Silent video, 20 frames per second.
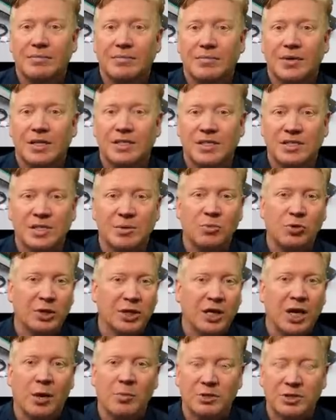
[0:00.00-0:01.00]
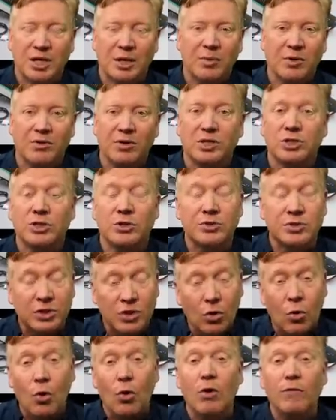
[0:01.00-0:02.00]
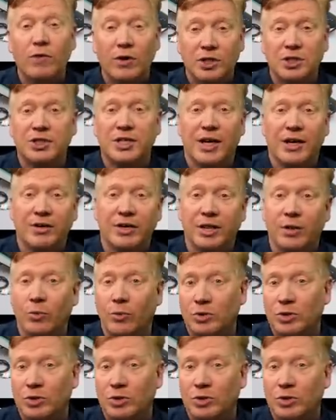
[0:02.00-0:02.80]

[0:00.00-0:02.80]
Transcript: It's a simple e-commerce demo that shows the core functionality that we're